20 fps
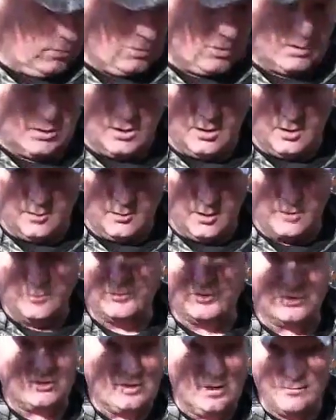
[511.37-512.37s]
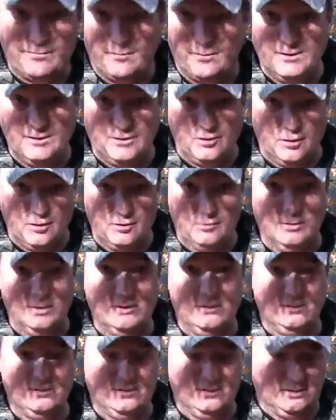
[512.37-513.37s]
I use a scent-free
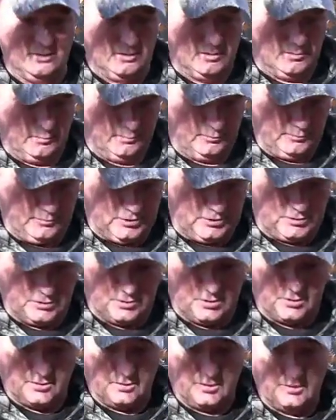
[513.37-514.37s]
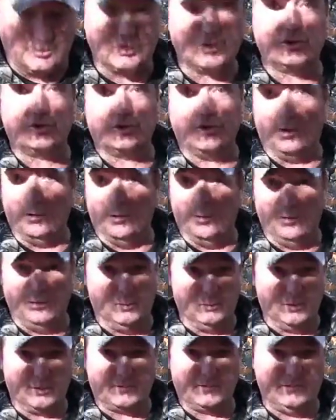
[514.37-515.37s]
deodorant. It's a stone.
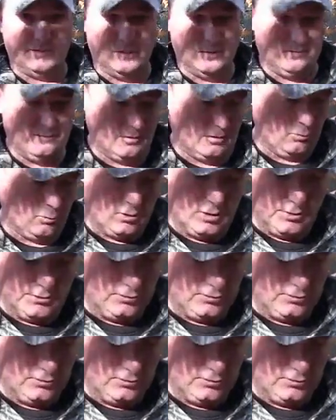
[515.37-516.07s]
It works very, very well.